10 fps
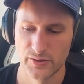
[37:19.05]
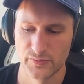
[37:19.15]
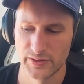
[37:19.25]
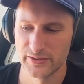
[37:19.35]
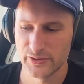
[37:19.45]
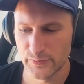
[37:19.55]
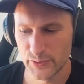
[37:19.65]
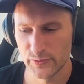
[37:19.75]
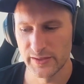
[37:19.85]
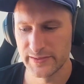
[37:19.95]
when it comes
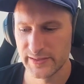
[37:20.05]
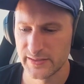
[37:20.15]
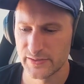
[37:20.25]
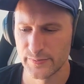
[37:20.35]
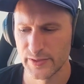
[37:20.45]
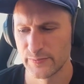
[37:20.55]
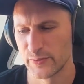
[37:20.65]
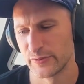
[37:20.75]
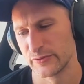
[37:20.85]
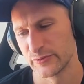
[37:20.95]
to lending, it's a bit
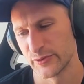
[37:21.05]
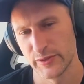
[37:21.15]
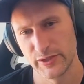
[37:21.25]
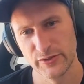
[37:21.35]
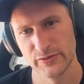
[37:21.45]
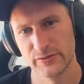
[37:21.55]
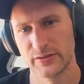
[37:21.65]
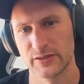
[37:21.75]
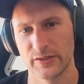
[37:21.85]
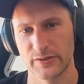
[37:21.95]
more trickier.